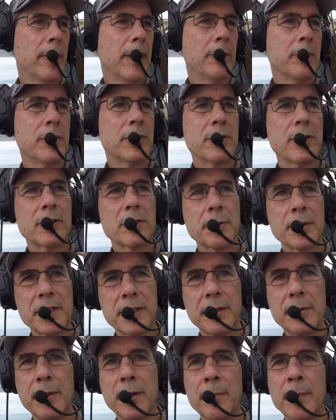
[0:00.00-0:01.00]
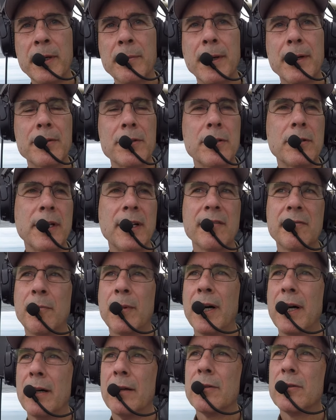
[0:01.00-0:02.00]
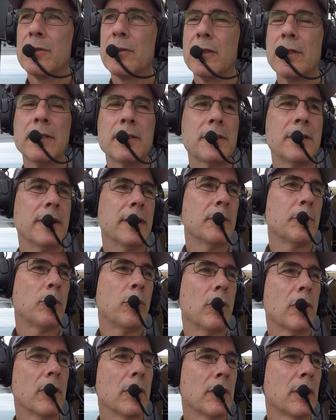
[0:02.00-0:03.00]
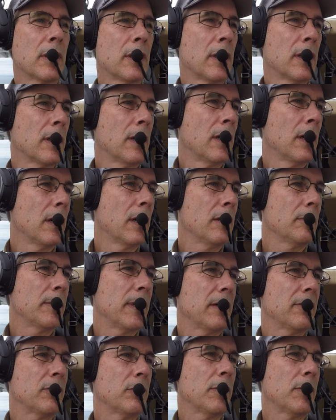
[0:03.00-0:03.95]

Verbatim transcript: 816 Whiskey Romeo, about 2.5 miles east of the airport. I'm bound for